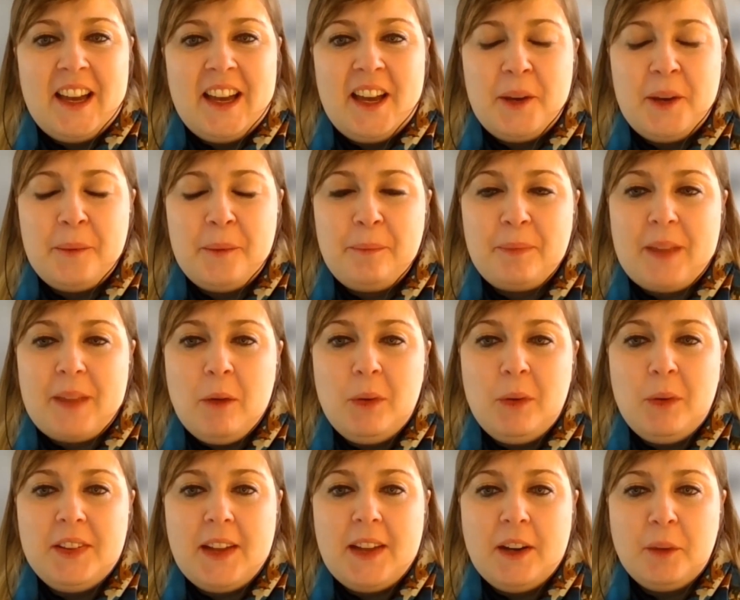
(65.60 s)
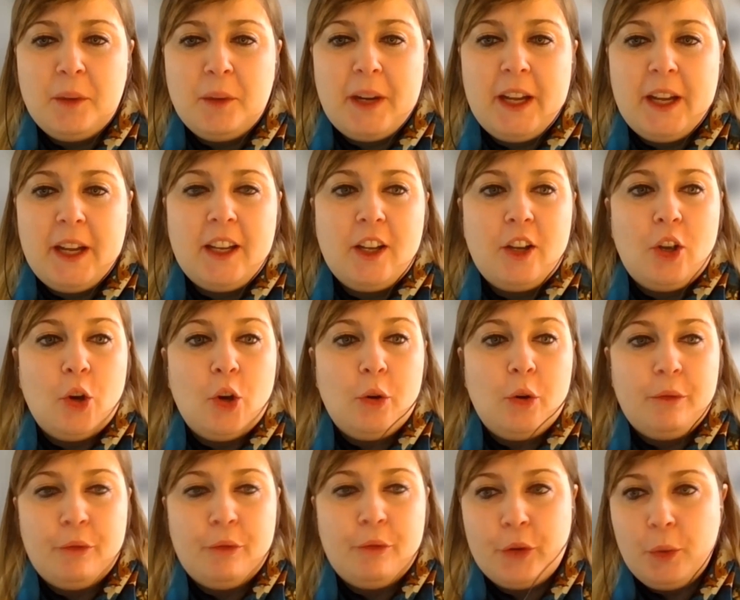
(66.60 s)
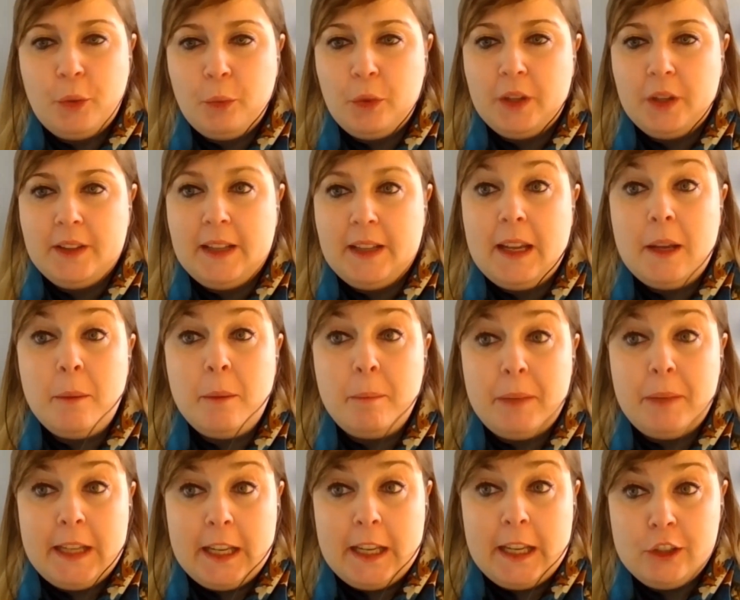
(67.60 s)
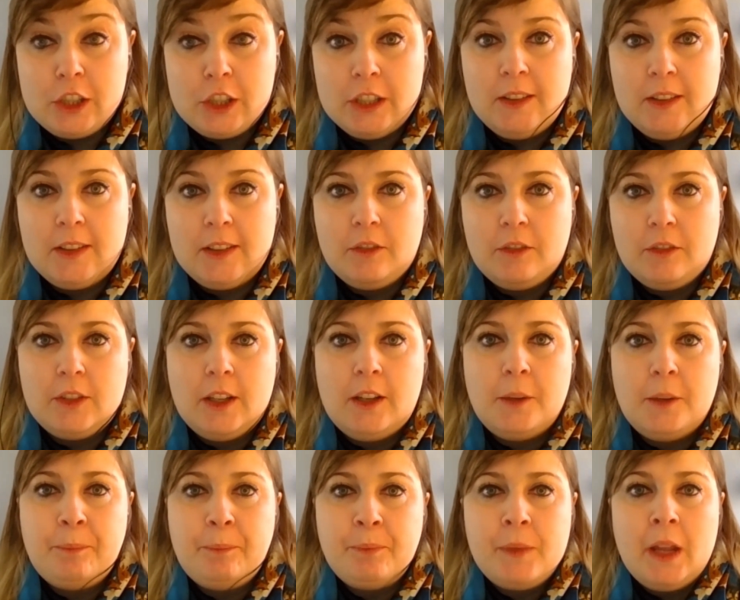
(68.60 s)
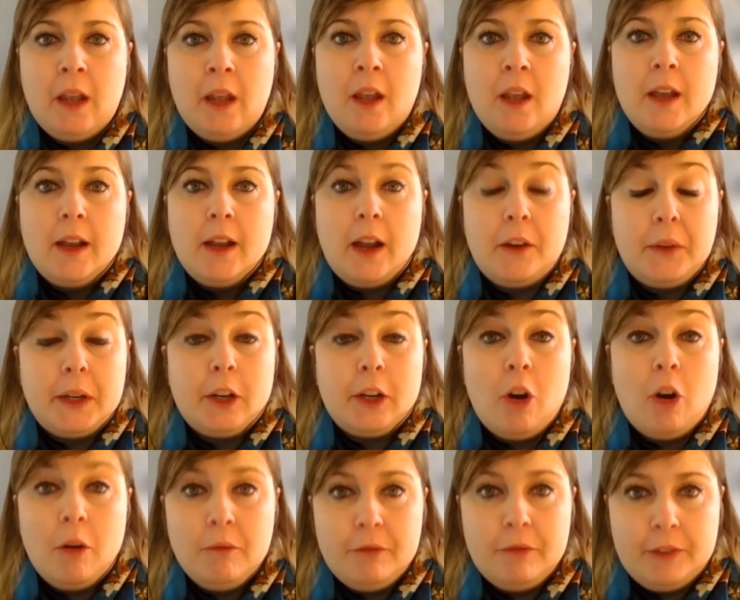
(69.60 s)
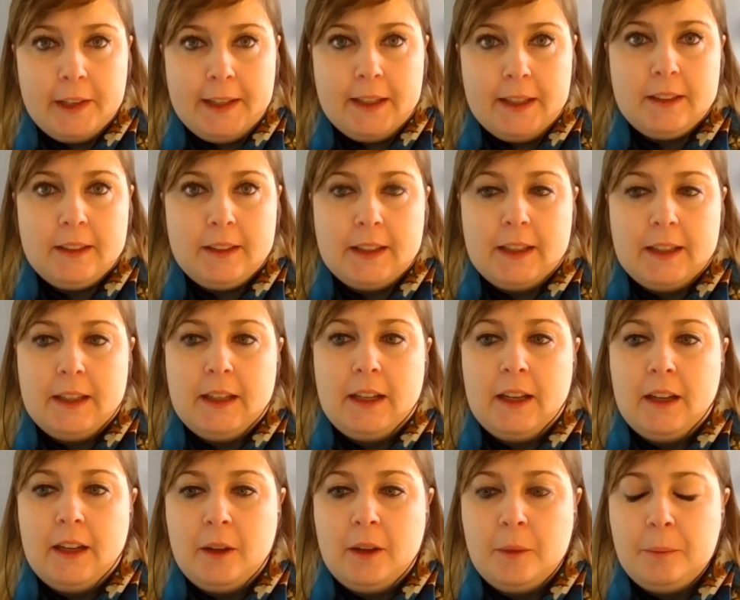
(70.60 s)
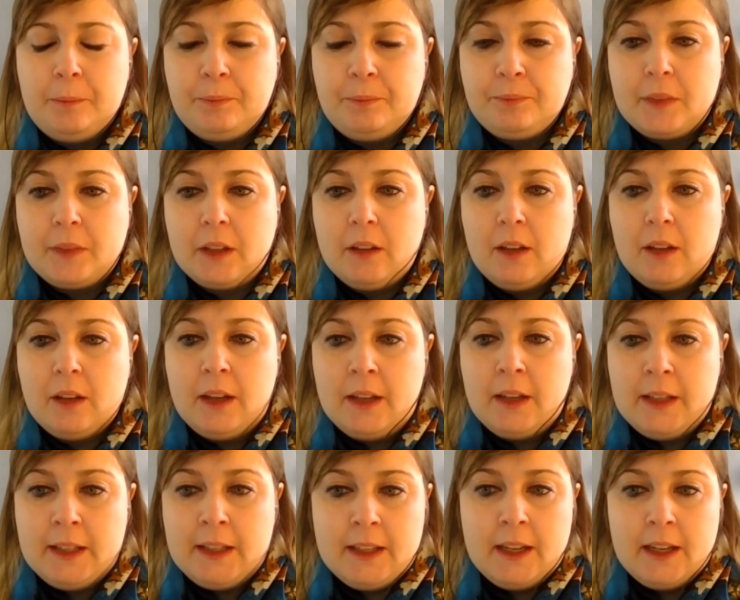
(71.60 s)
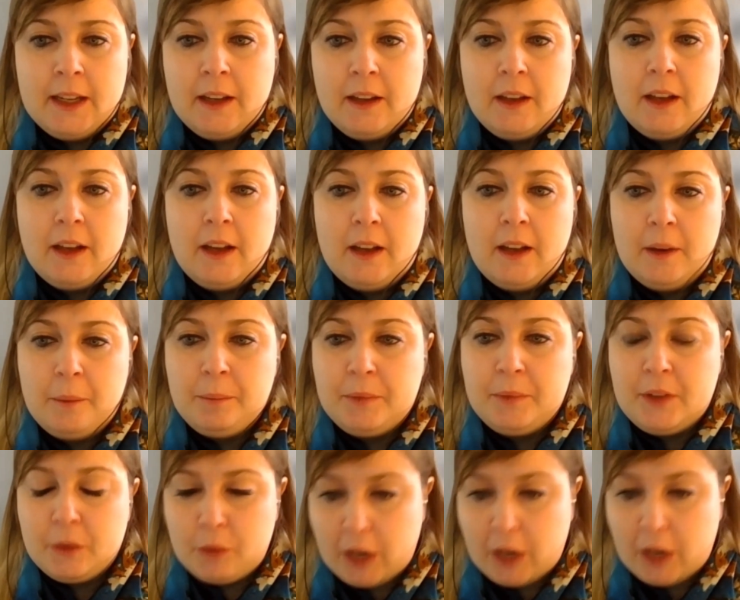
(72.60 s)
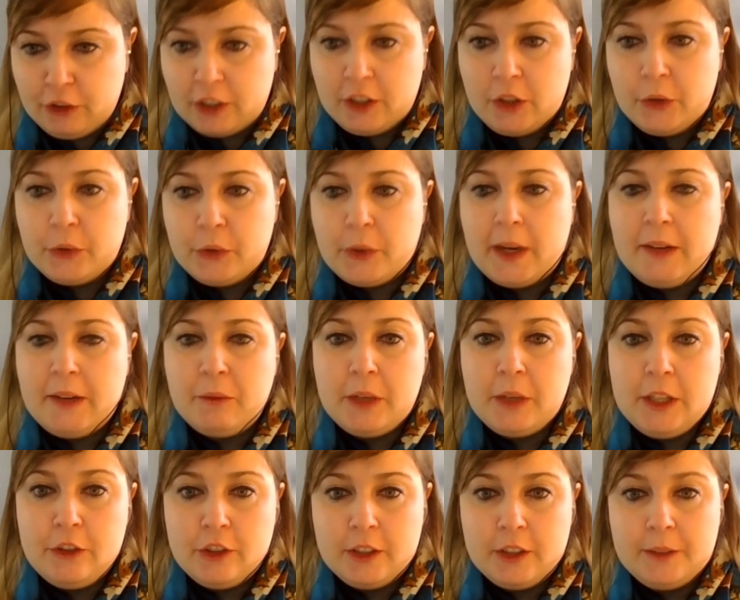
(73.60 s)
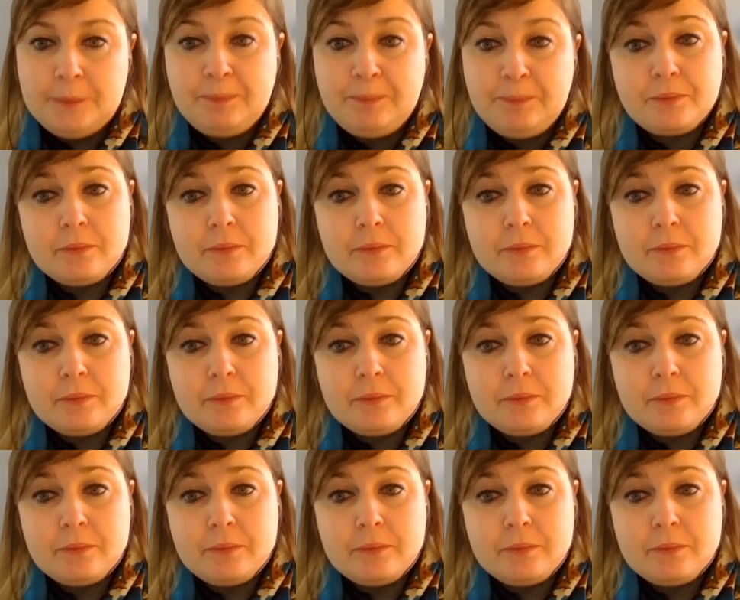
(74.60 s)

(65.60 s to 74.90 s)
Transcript: I will start by going through what the implications of the current conflict in the Russian-Ukraine region